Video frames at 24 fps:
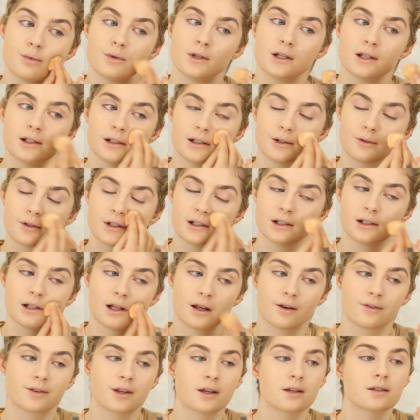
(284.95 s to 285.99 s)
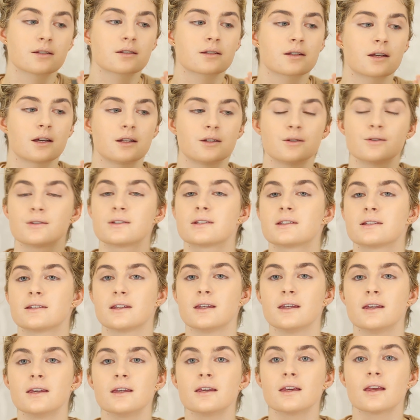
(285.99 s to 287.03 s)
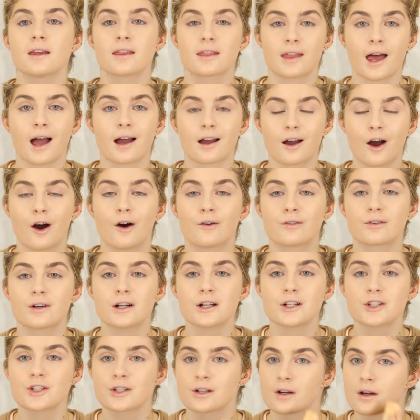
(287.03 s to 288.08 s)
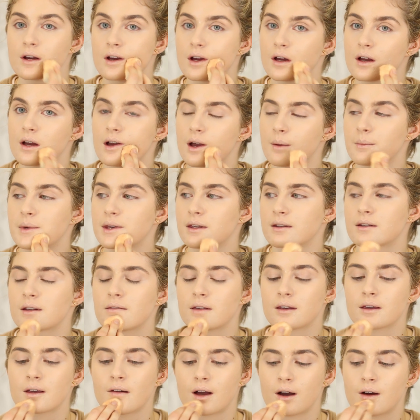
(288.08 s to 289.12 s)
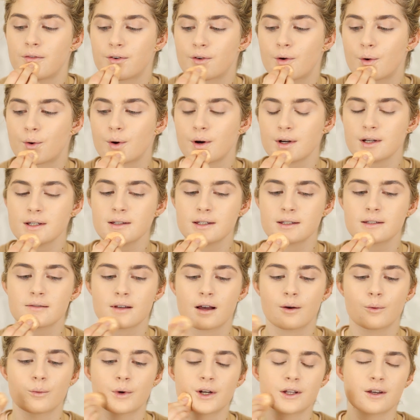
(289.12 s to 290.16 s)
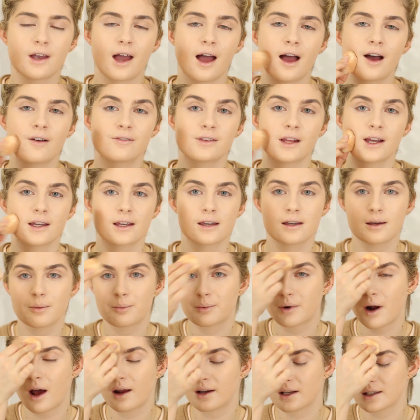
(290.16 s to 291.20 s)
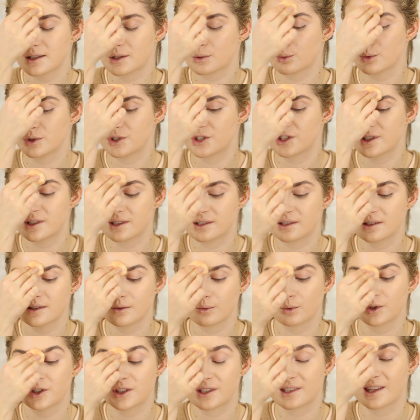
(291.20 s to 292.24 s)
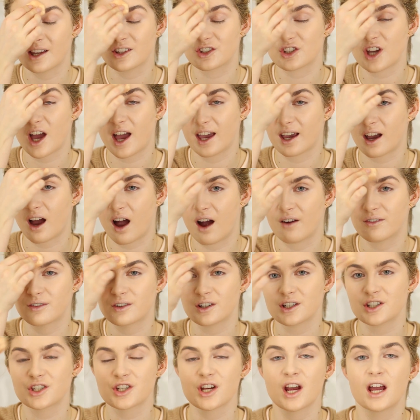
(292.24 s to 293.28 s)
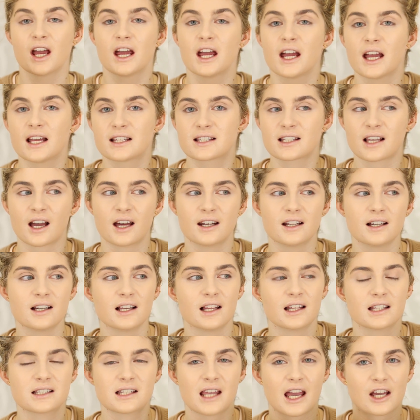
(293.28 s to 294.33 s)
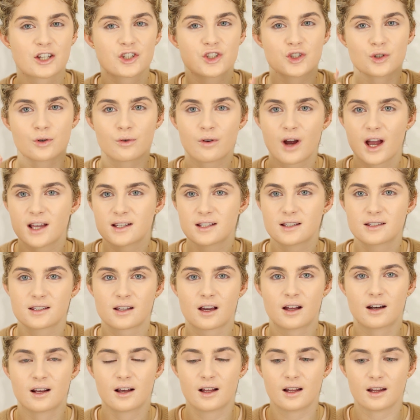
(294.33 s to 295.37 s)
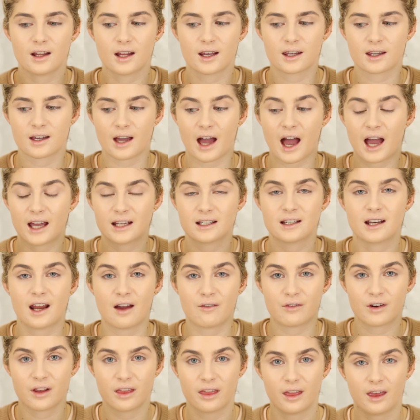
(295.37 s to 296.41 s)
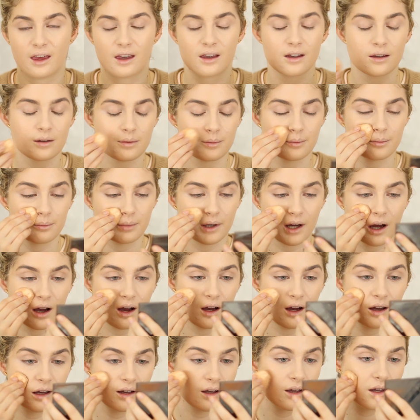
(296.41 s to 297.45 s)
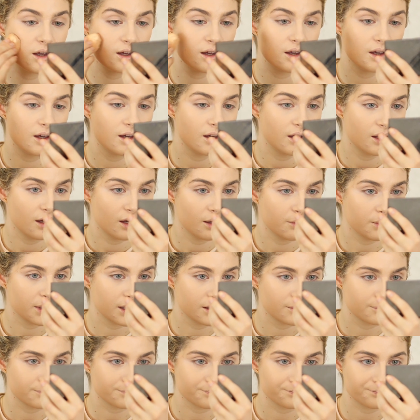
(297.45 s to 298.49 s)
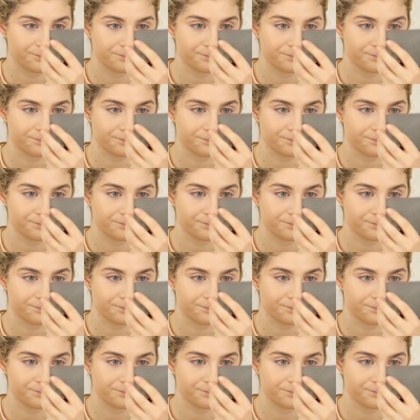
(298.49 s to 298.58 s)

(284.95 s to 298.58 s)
really love this. Can you see that coverage? I mean, of course, when you have like products with such high coverage, it's gonna, texture wise, it's gonna like heighten everything, but I mean,